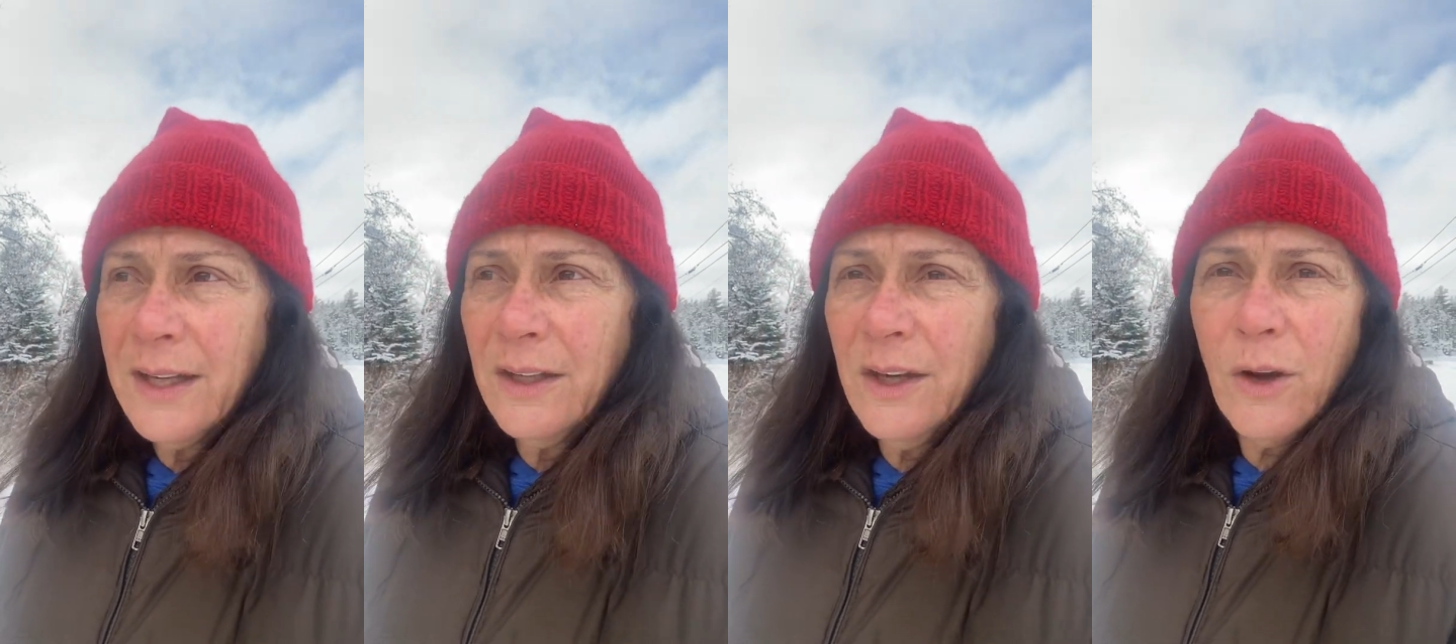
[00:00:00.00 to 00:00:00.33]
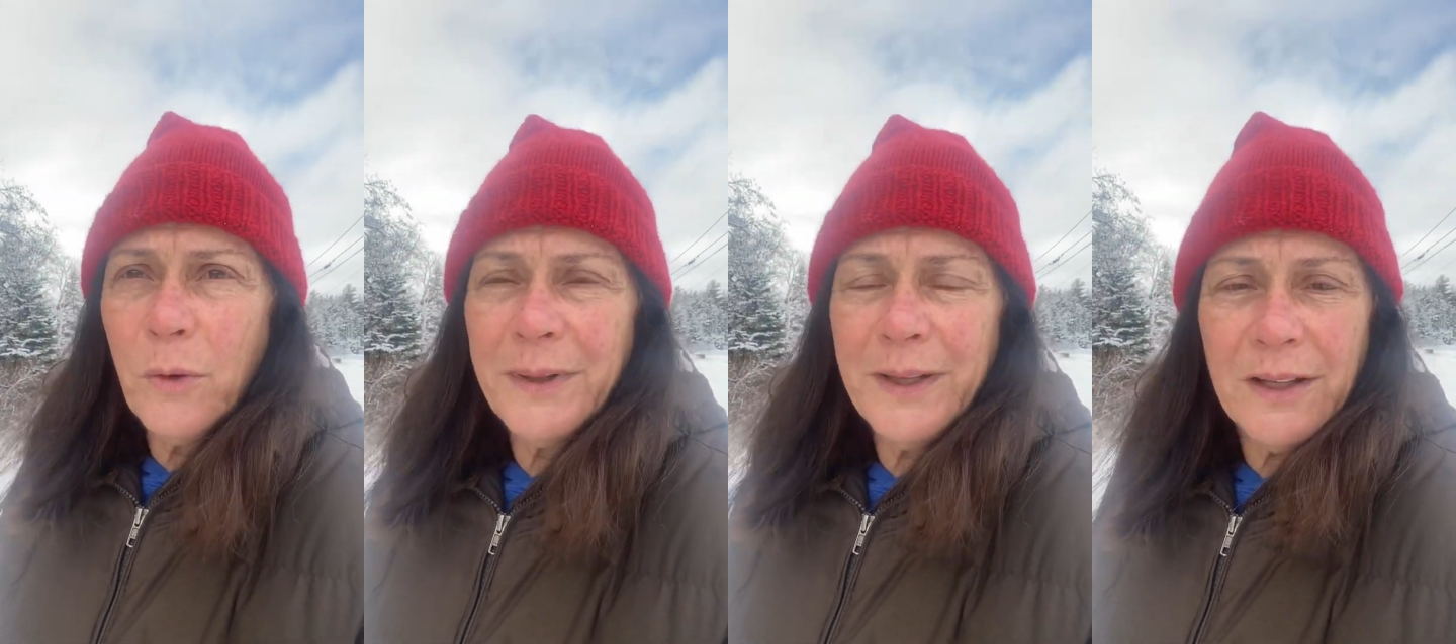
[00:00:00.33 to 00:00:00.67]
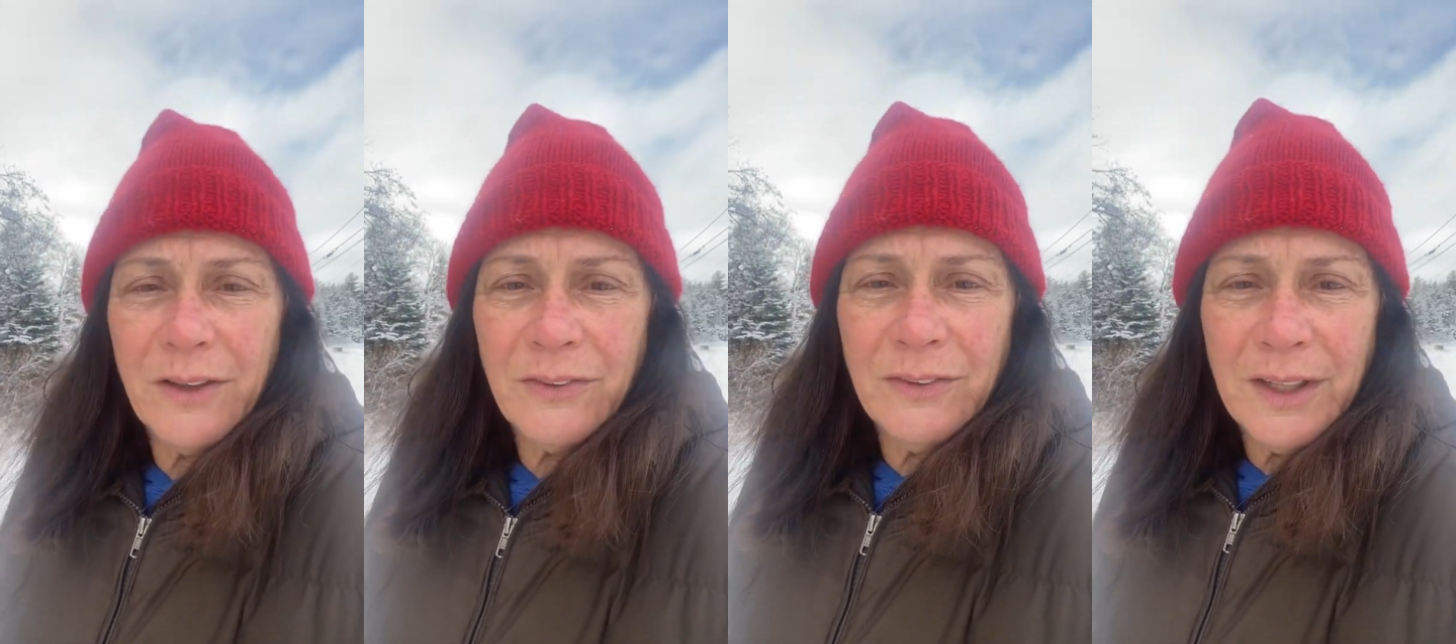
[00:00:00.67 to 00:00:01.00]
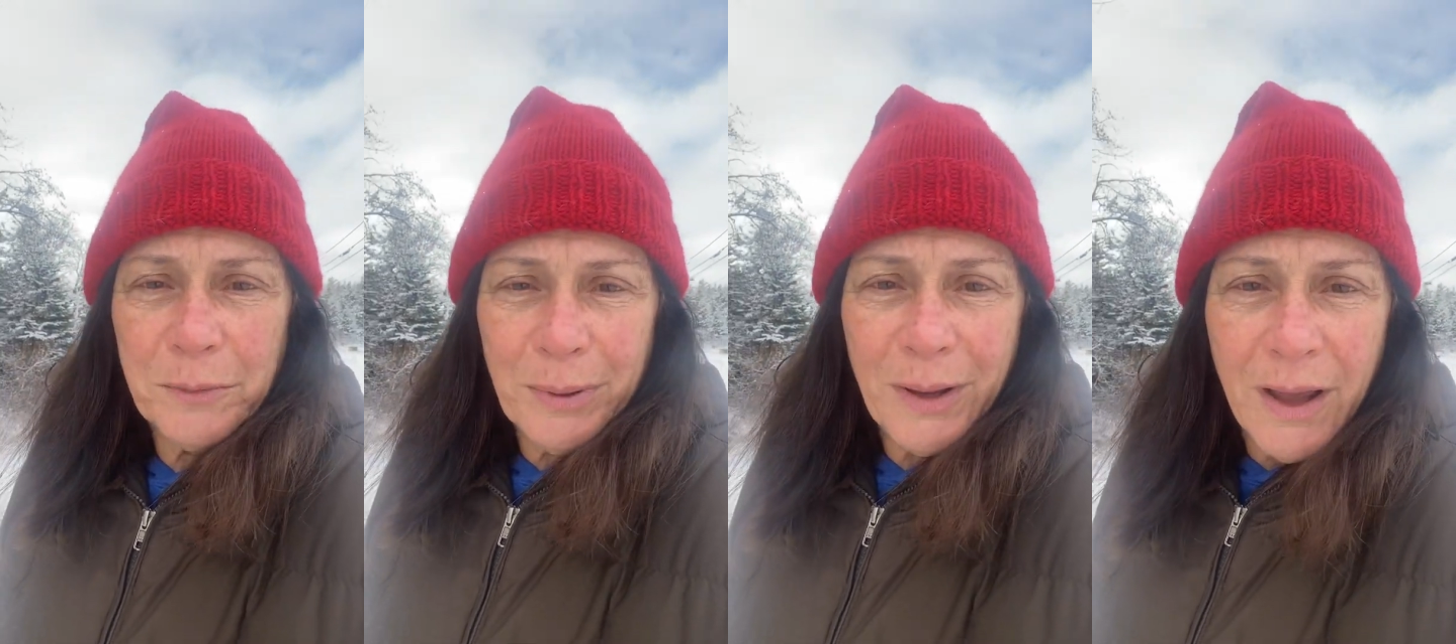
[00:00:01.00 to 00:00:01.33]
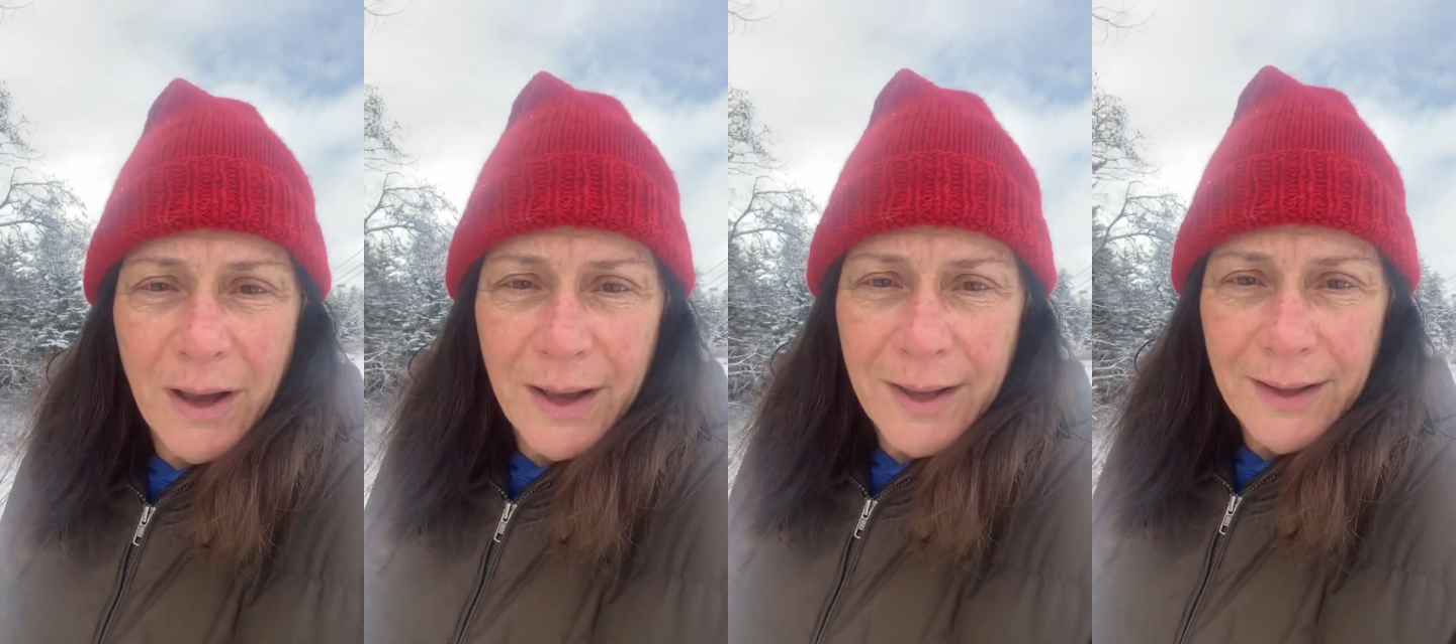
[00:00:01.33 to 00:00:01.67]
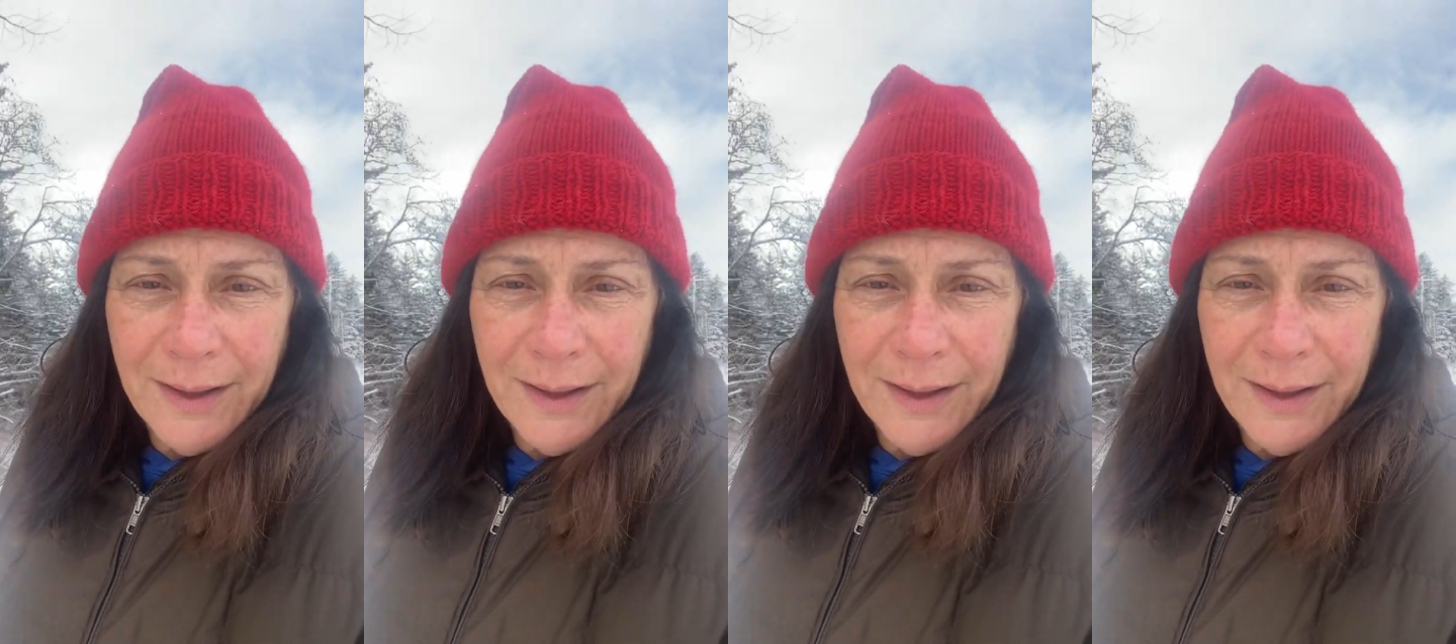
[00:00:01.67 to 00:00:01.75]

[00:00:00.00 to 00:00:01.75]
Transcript: Nobody else need apply.